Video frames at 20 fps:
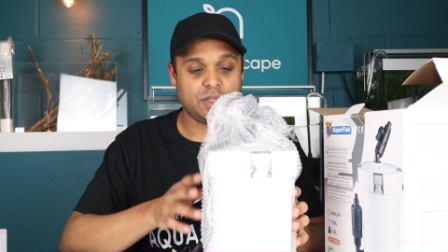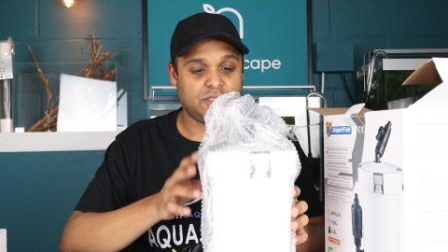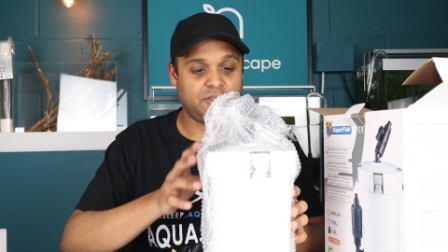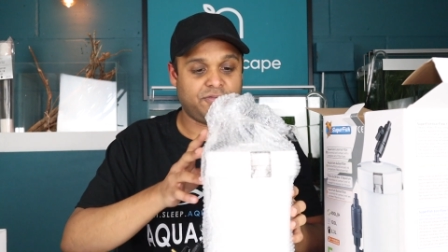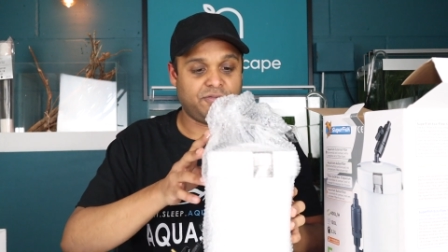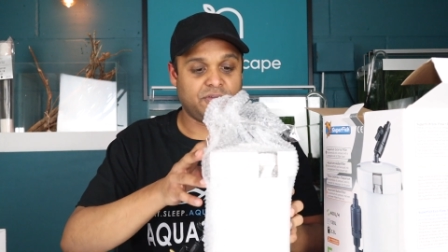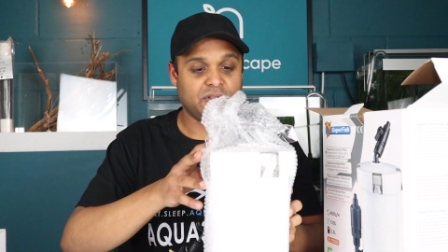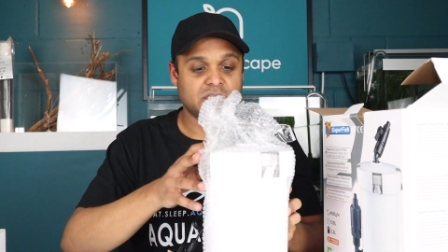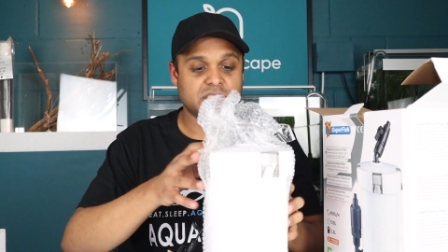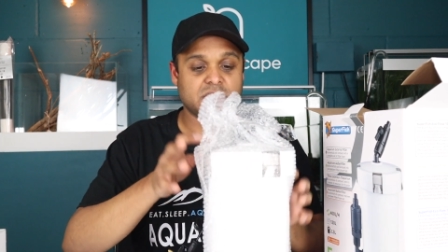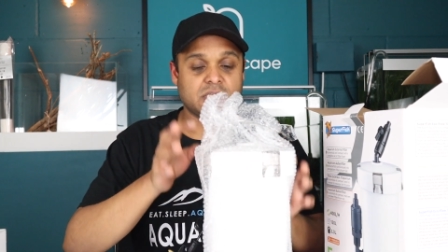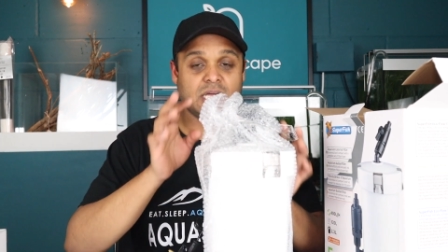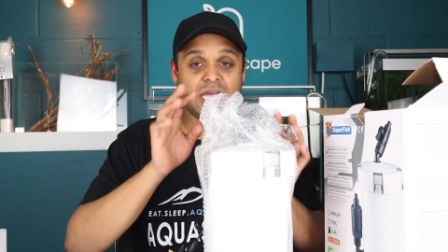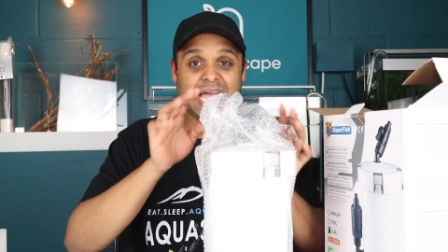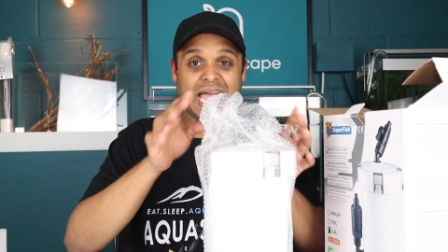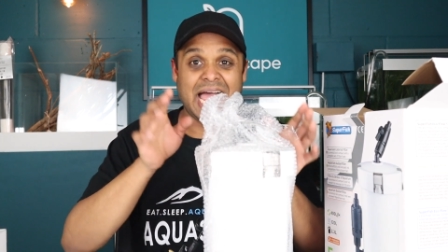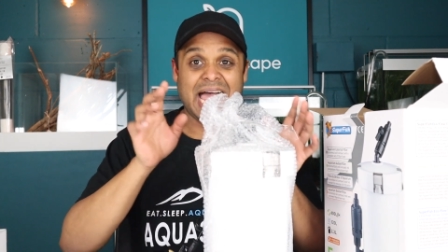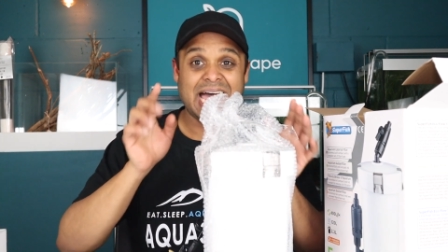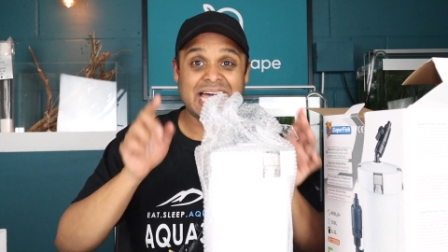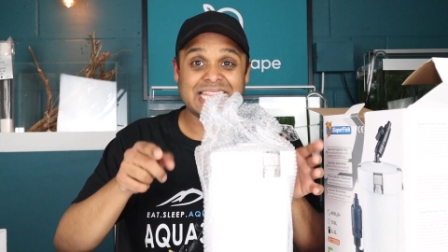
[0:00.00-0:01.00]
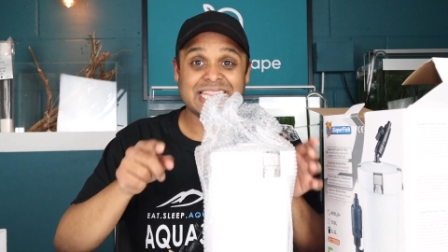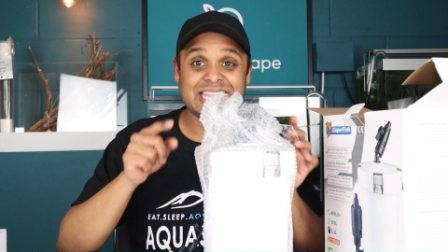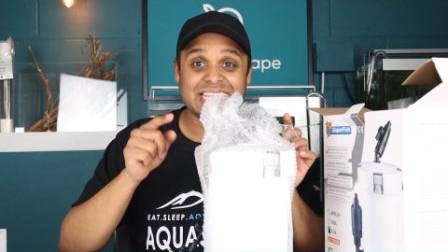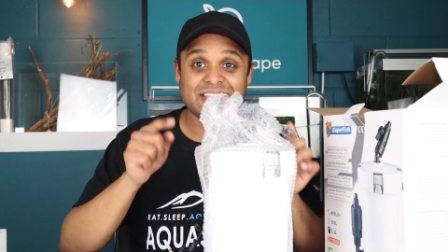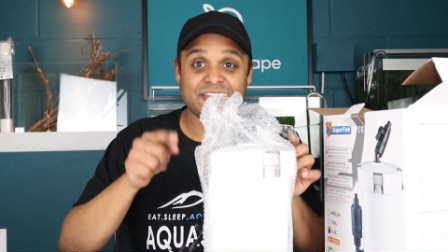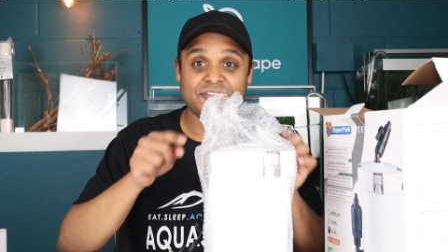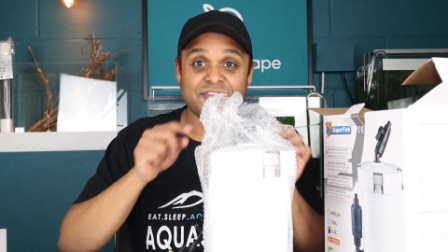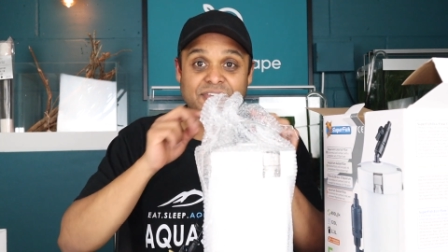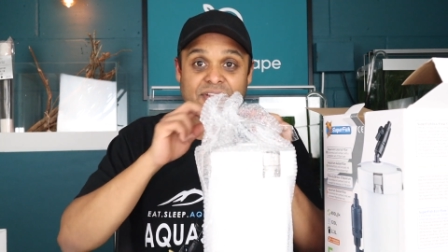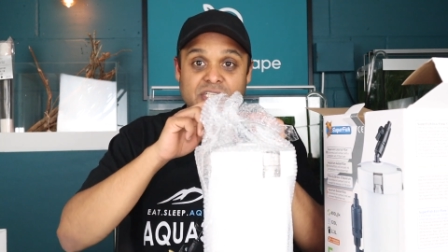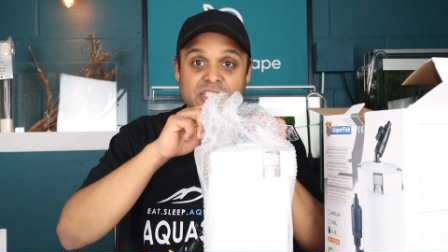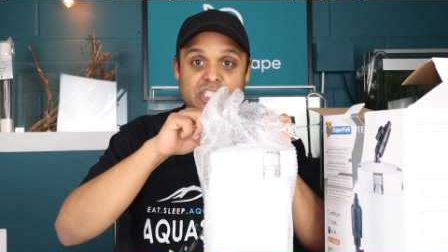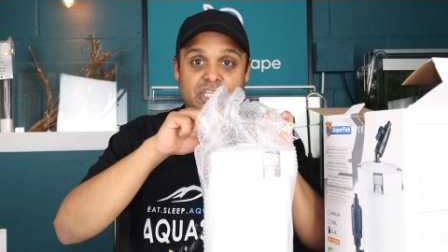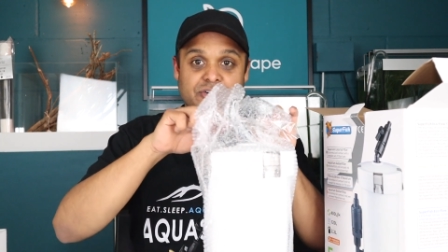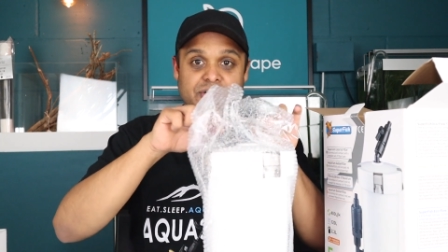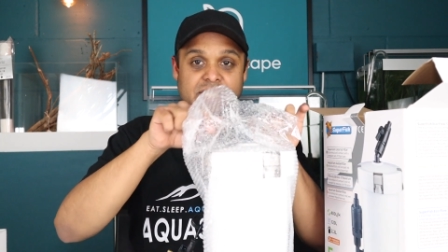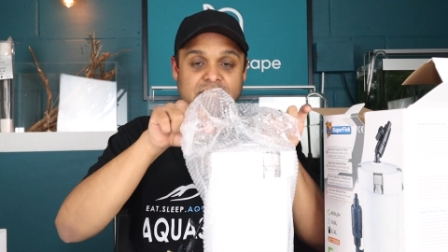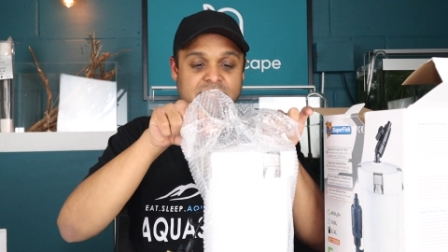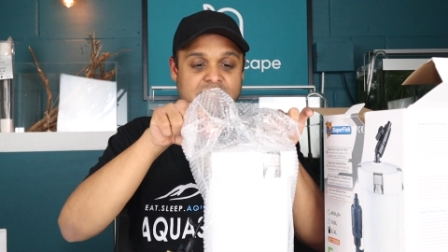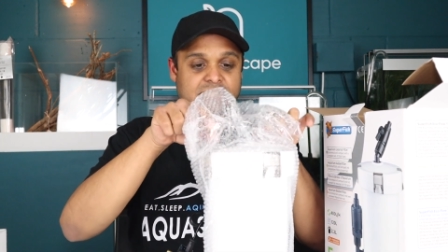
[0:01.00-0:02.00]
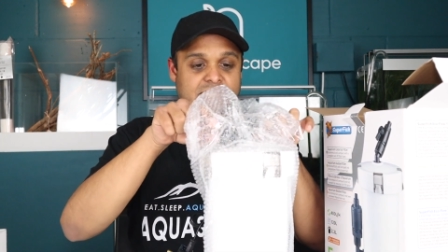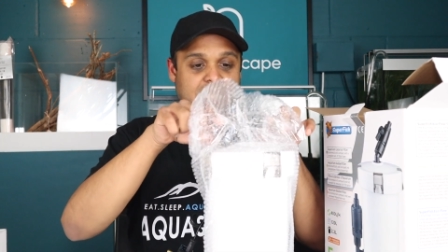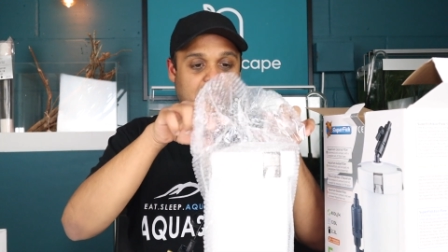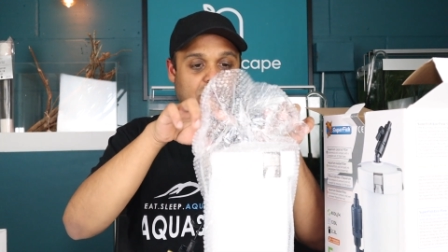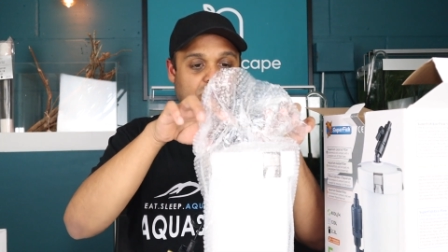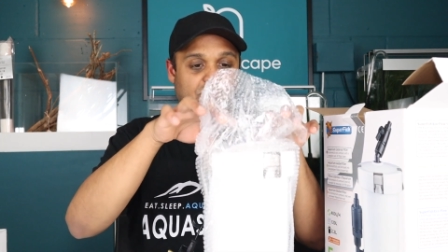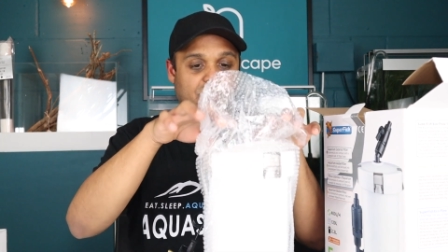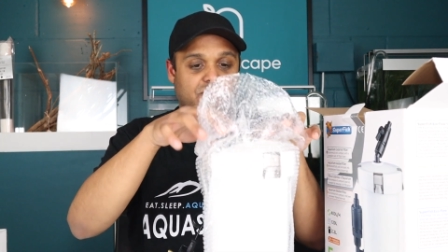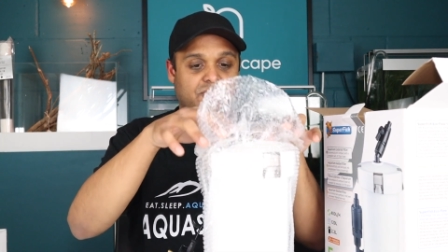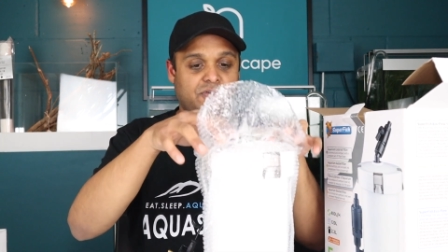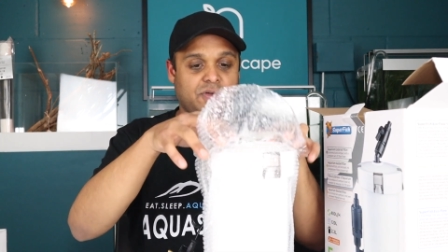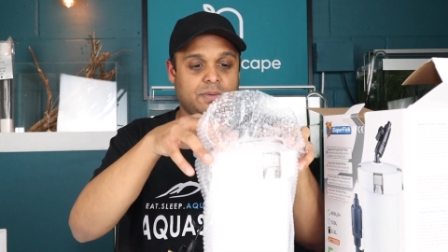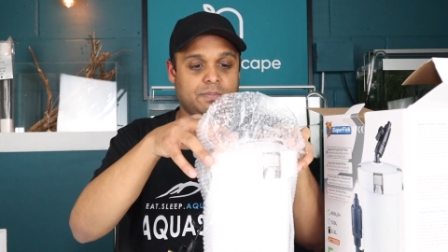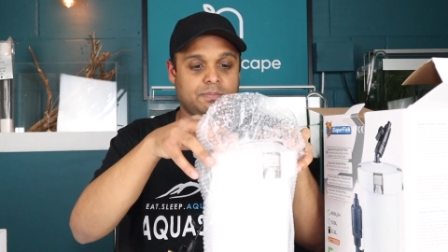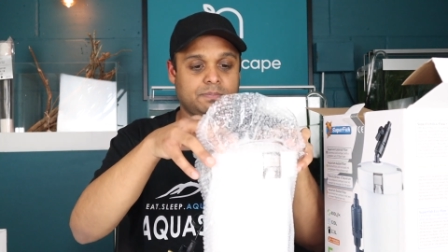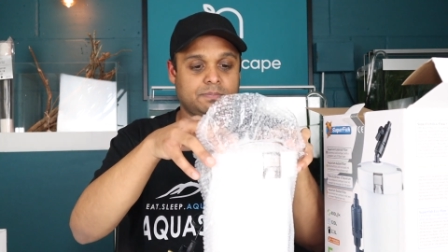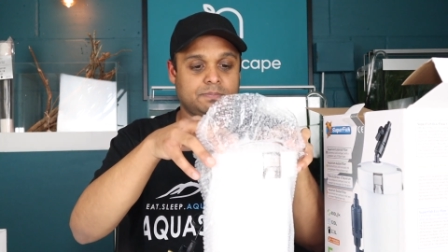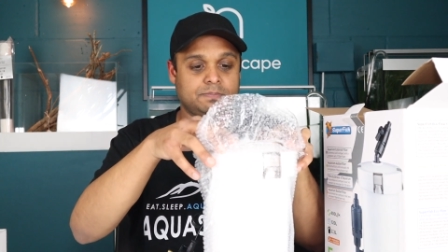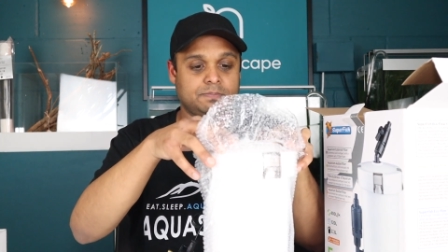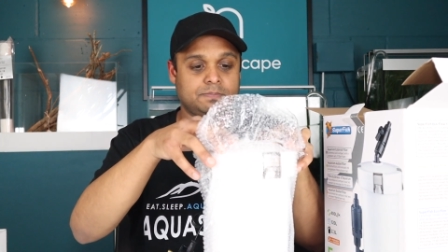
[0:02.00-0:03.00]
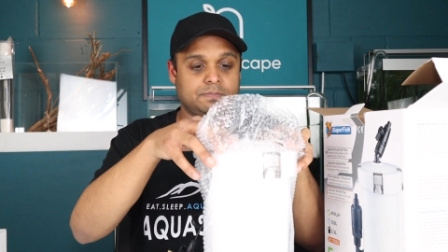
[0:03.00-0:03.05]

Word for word: with the filter and the filter itself.